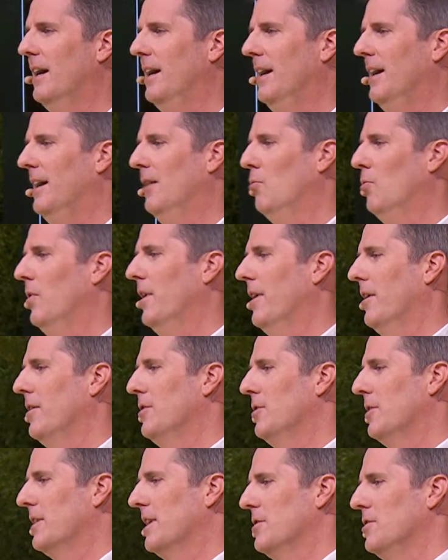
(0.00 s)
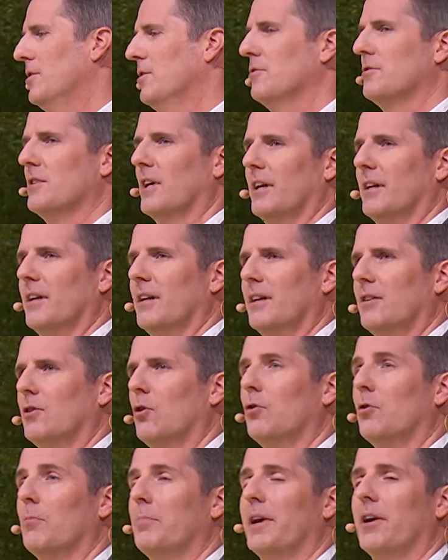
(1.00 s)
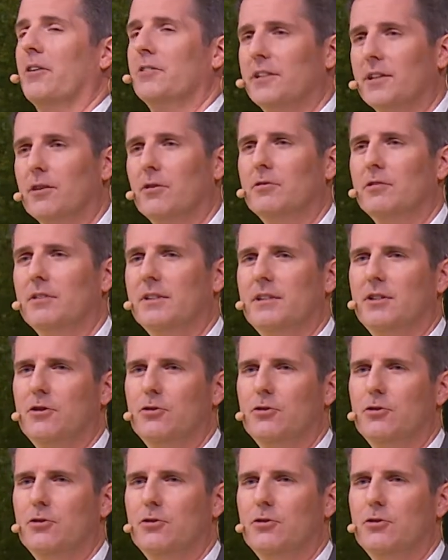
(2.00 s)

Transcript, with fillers: where you could use a total parenteral